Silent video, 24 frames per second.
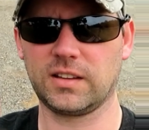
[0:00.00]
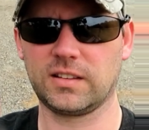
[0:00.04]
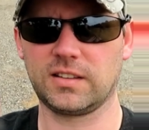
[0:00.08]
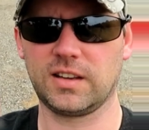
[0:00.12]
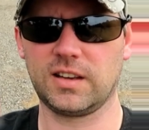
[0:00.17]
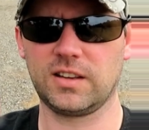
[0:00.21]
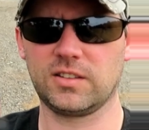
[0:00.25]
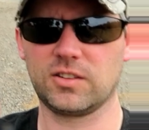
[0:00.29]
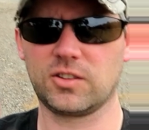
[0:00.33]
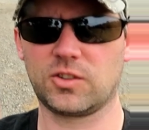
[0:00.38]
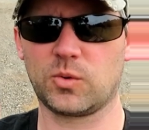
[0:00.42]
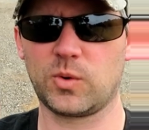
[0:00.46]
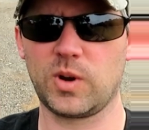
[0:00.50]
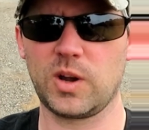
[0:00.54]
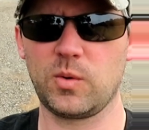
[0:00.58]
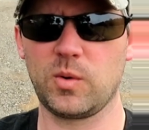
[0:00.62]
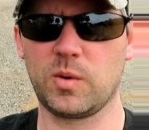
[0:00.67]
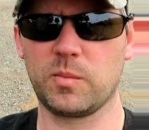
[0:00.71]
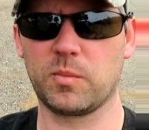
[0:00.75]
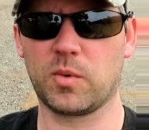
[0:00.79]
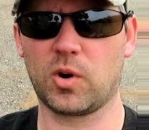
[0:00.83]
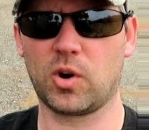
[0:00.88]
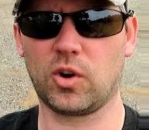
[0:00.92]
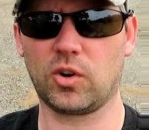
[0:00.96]
in season 3
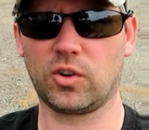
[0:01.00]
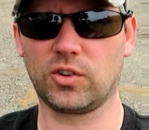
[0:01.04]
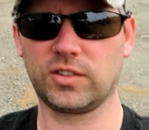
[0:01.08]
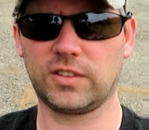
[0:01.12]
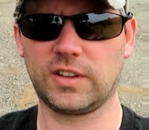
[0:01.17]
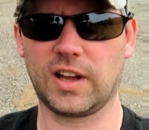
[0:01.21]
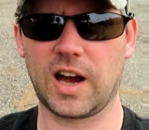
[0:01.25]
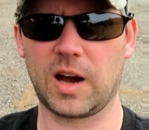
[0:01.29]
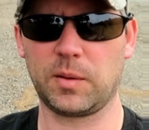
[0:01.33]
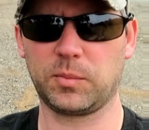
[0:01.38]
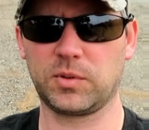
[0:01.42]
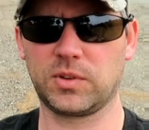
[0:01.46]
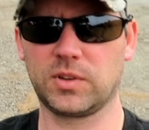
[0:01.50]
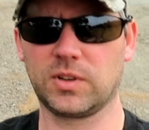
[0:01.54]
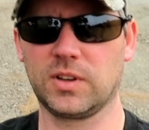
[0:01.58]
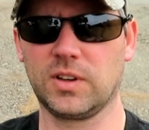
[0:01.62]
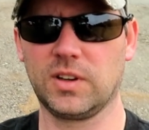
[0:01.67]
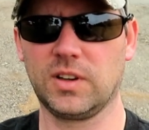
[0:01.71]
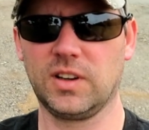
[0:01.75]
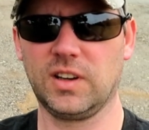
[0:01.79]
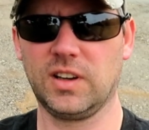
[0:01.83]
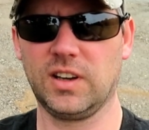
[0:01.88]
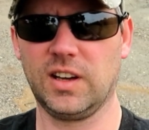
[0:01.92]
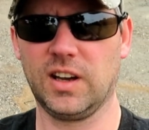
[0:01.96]
when Merle stopped.
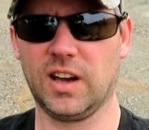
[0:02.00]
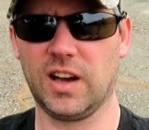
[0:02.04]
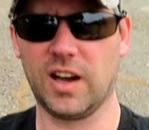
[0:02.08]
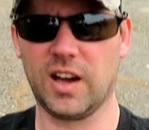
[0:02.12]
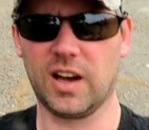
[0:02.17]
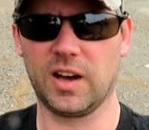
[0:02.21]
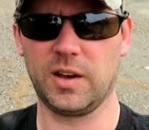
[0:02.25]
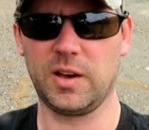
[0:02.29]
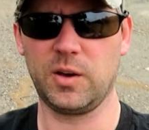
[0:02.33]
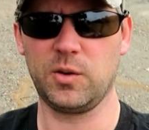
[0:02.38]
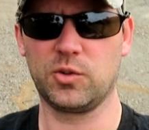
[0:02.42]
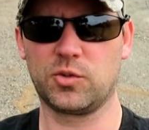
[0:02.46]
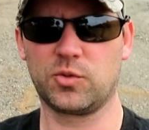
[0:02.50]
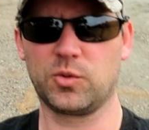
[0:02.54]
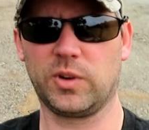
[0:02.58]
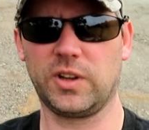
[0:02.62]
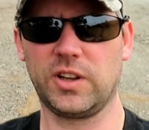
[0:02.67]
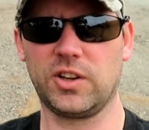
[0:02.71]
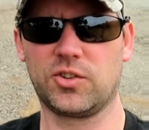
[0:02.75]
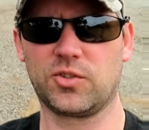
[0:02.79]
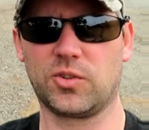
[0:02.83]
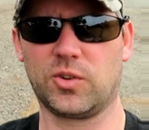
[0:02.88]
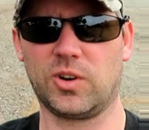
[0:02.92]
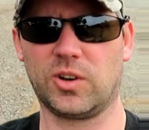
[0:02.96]
He was
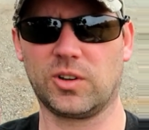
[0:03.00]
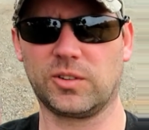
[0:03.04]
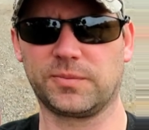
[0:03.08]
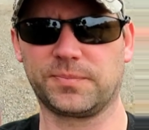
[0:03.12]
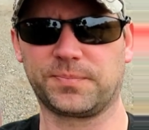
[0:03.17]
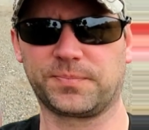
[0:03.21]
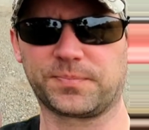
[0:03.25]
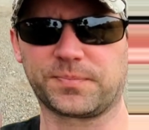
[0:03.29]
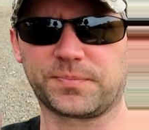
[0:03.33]
really drunk